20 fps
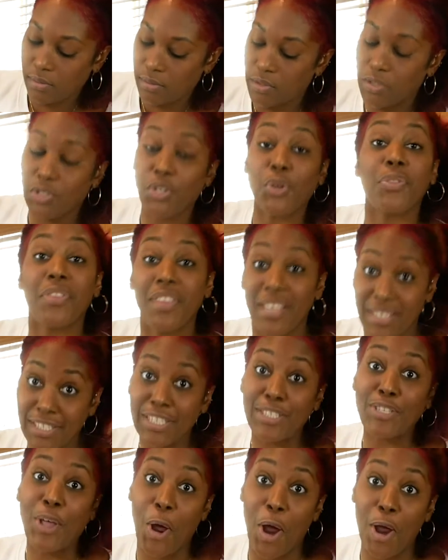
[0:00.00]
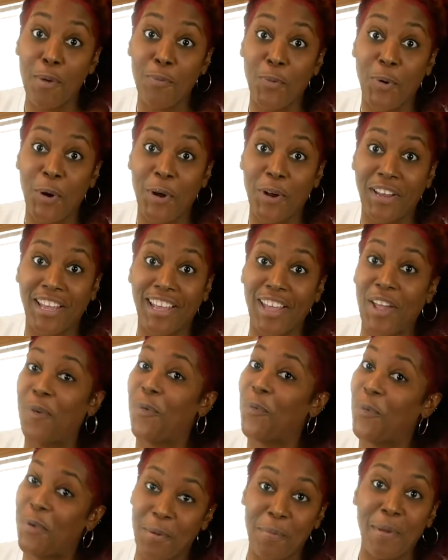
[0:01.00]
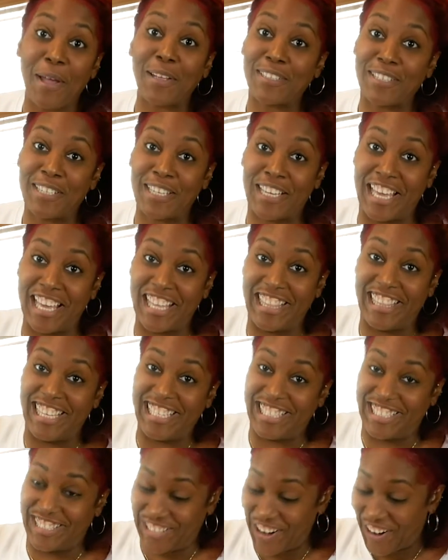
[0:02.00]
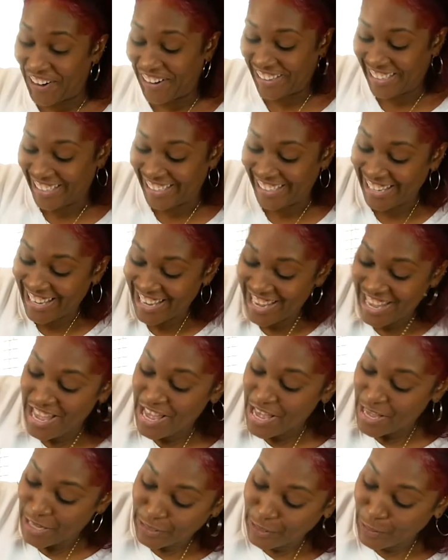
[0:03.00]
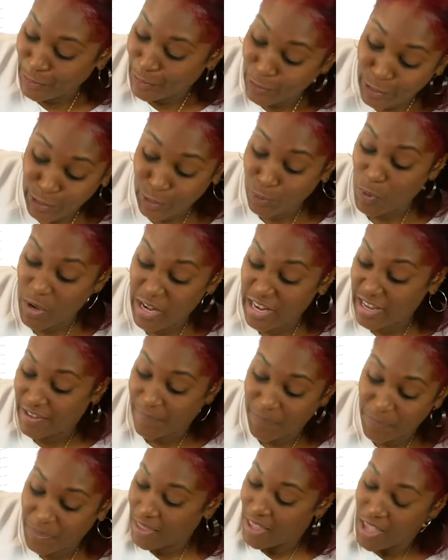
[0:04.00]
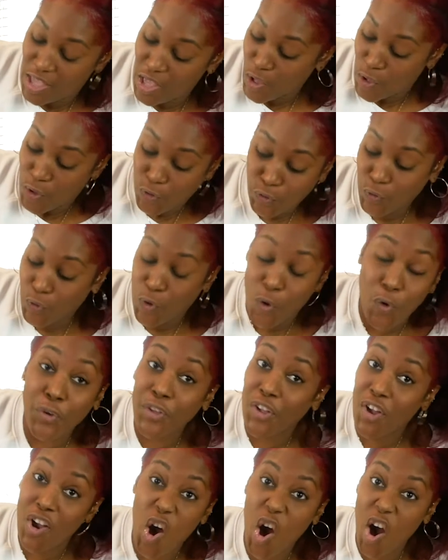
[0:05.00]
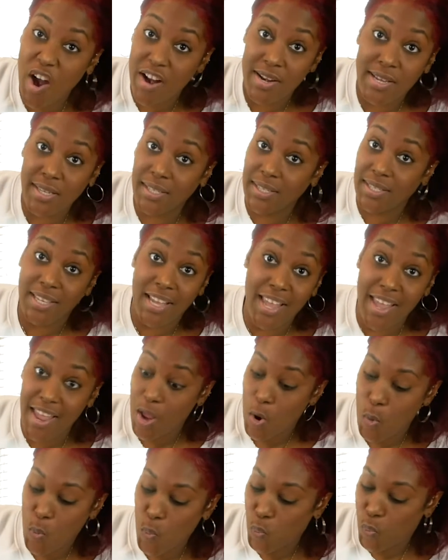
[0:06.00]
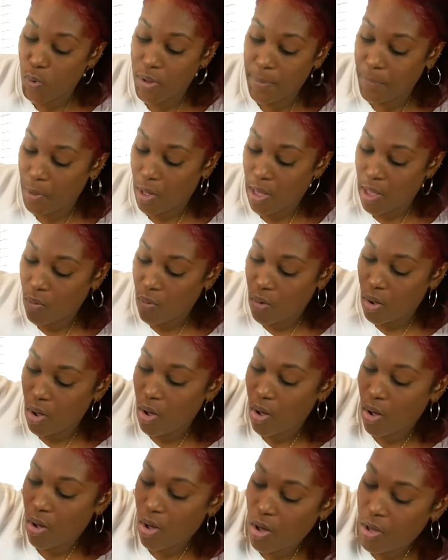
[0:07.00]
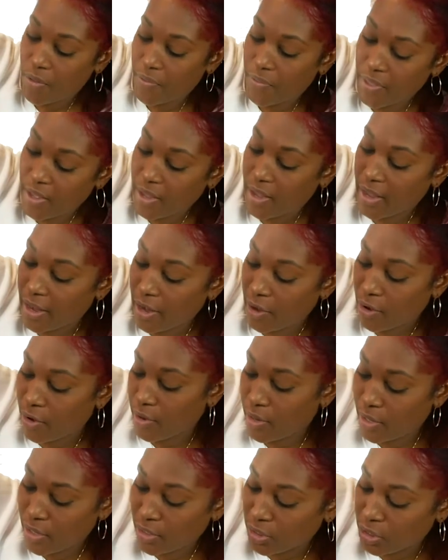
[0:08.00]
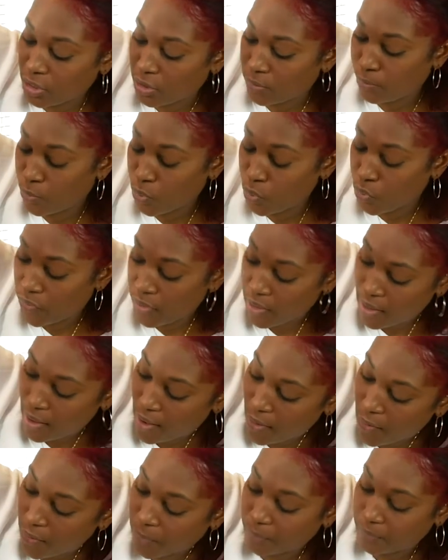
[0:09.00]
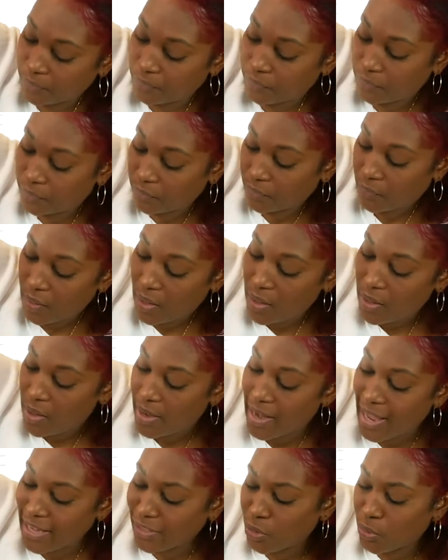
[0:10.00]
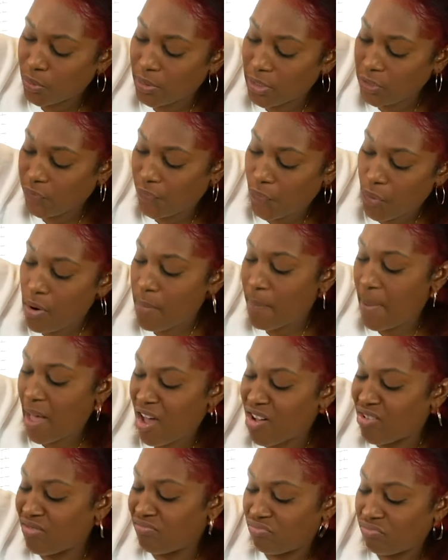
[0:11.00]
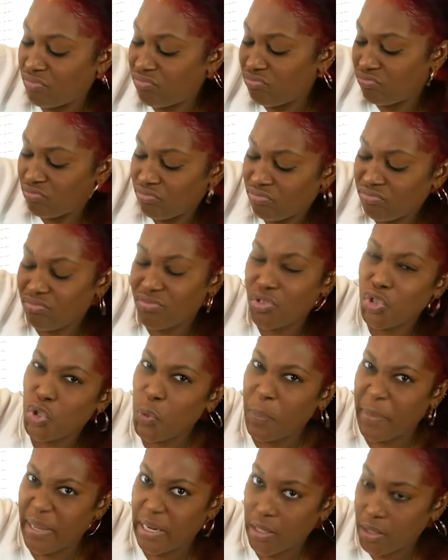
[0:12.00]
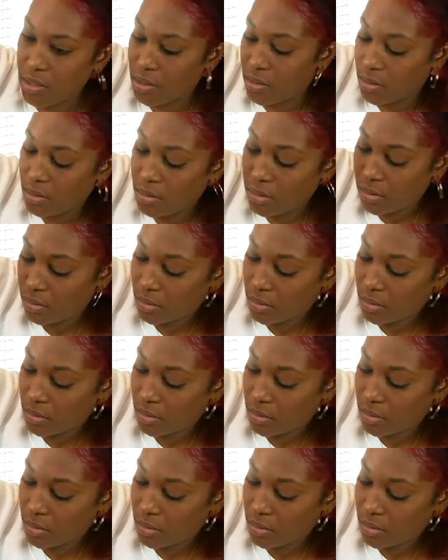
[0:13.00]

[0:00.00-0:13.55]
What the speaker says: So this is arm work and we're about to get this started. So you just want to go your hardest and whip out all the air and smooth it out. And I do this for about 2 minutes.